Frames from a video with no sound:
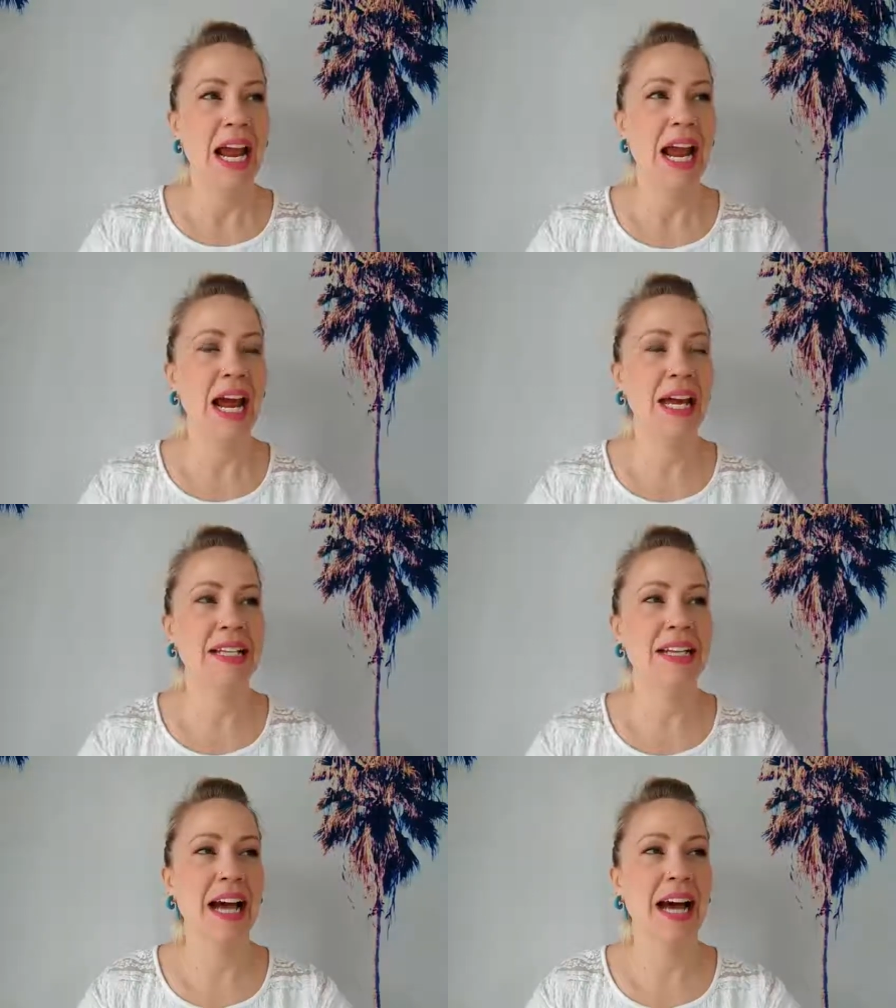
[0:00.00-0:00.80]

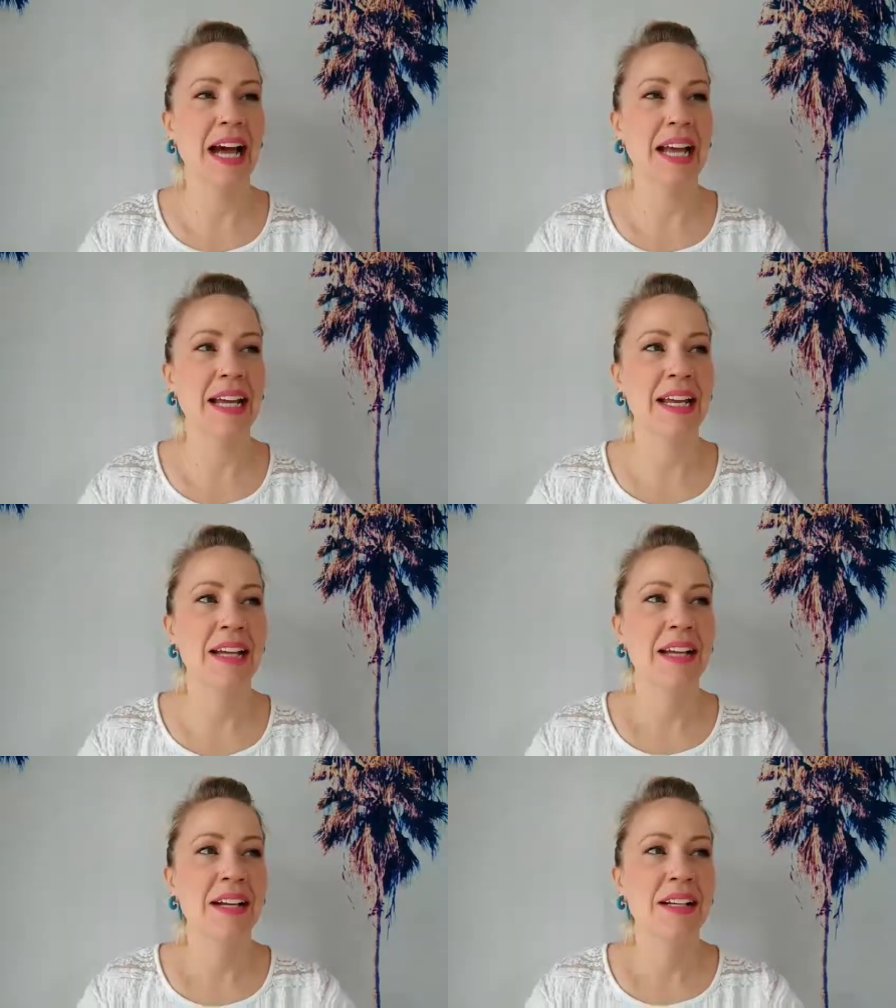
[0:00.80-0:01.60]
and I
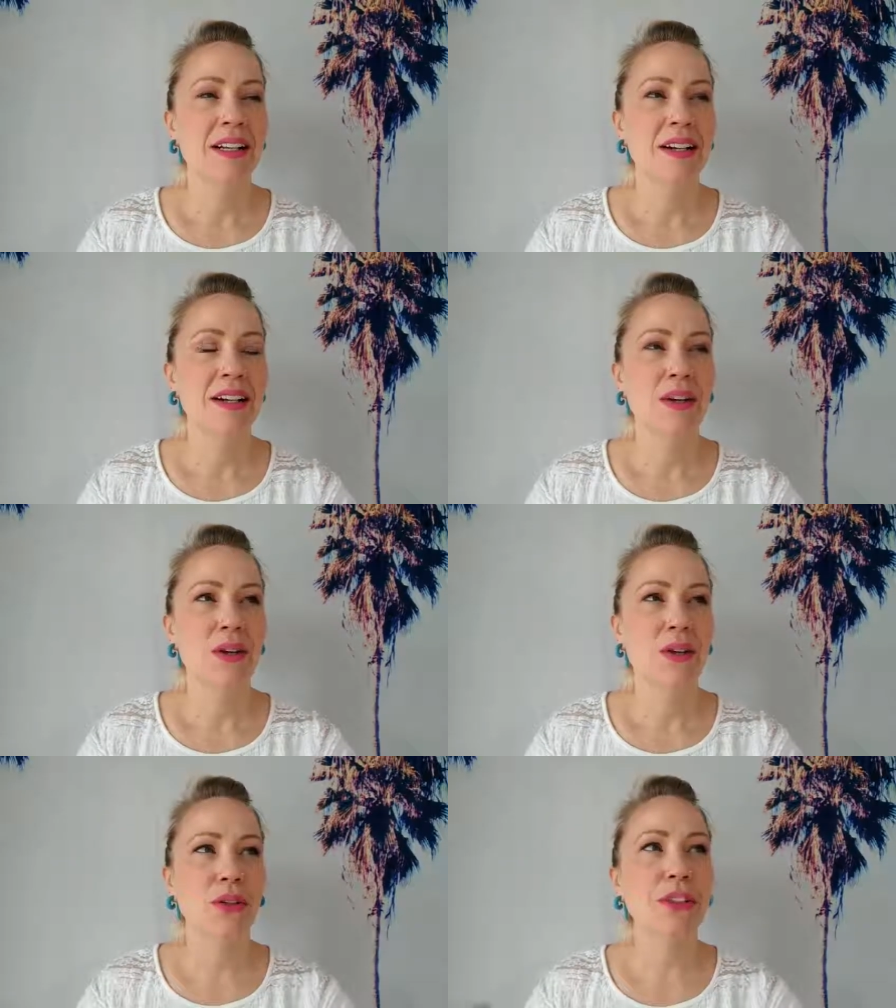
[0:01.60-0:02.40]

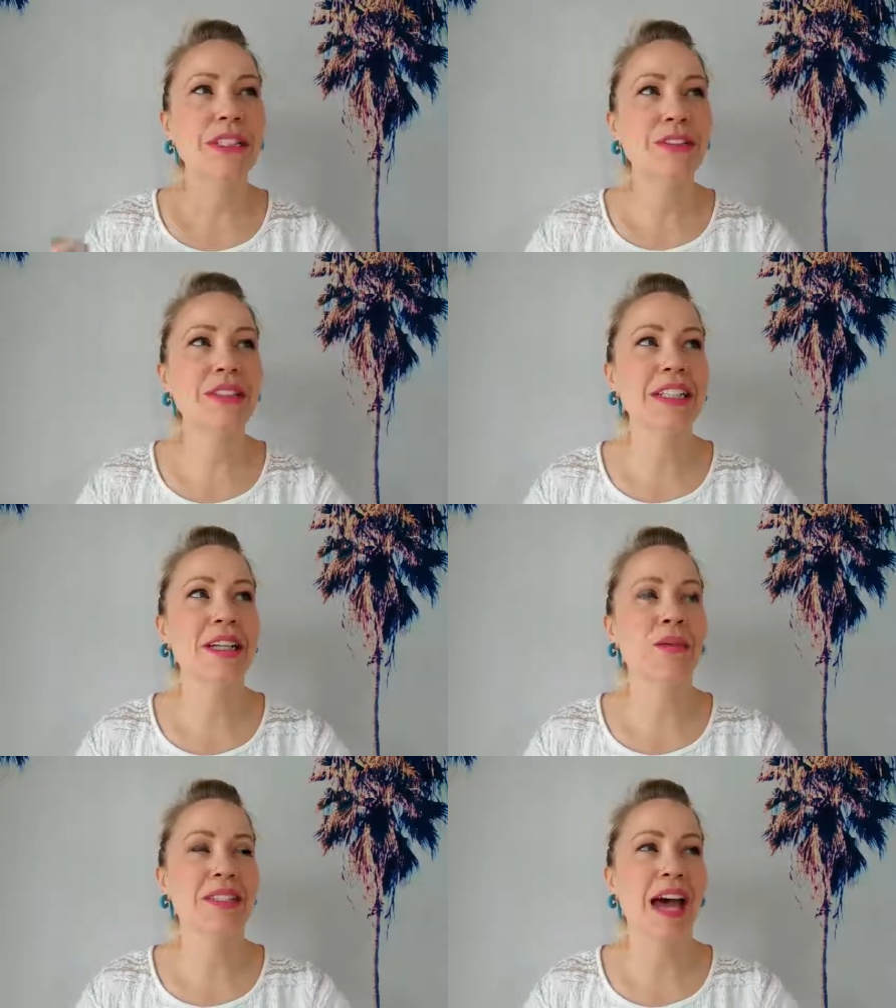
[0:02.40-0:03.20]

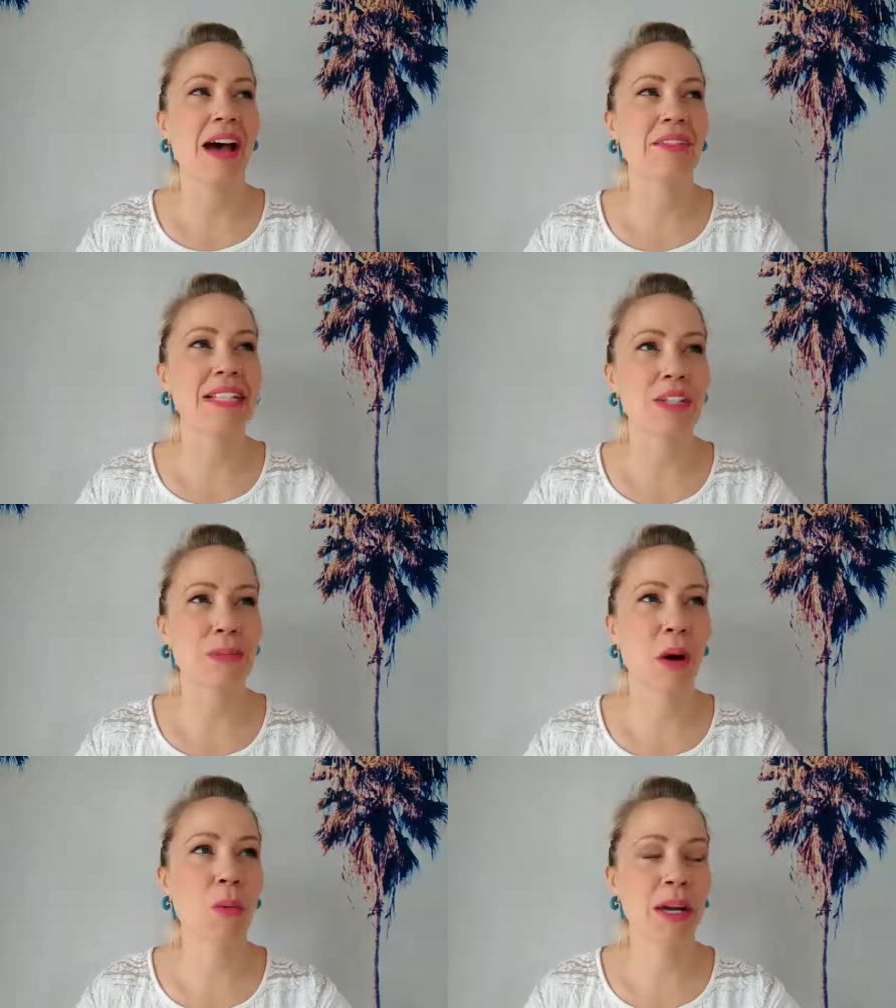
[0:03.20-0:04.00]
literally was having this
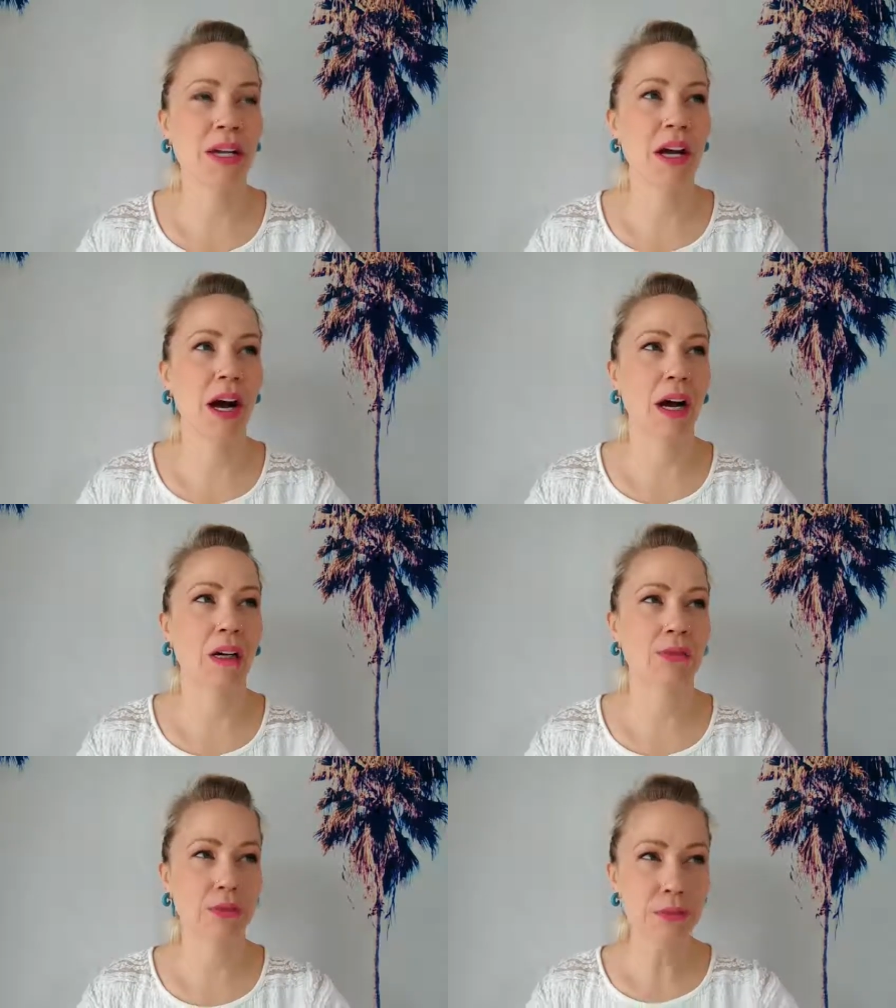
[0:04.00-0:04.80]
moment
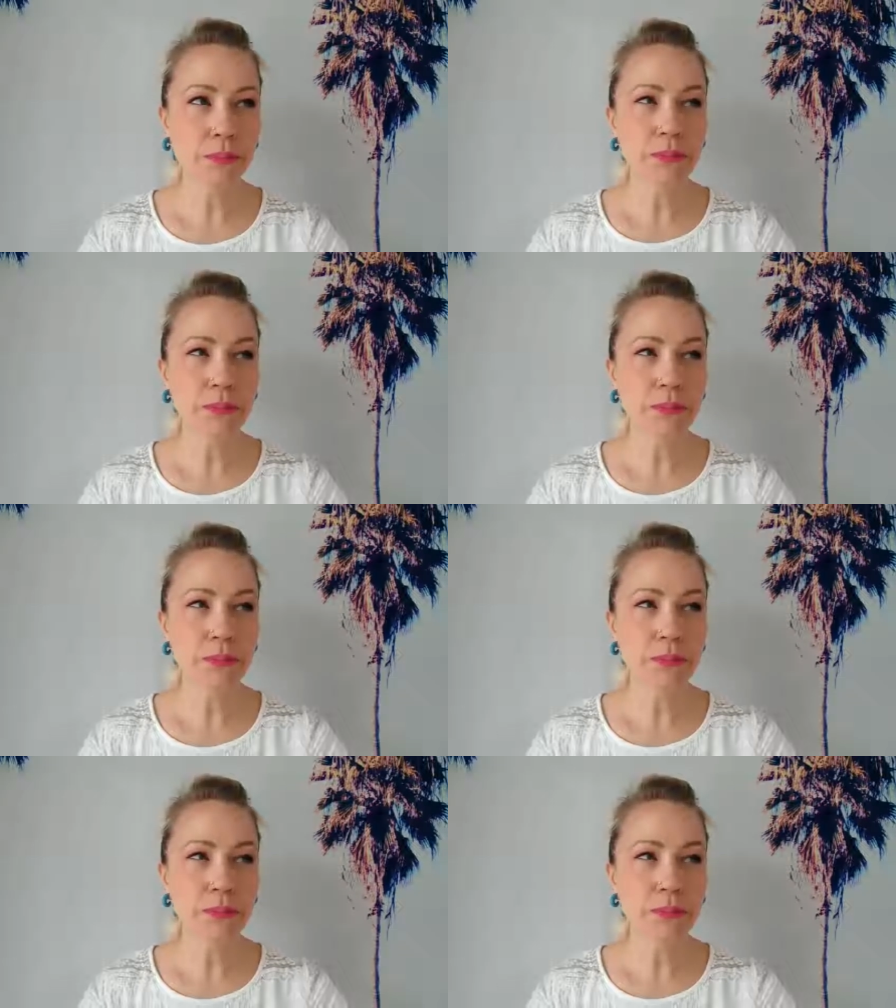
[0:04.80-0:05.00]
of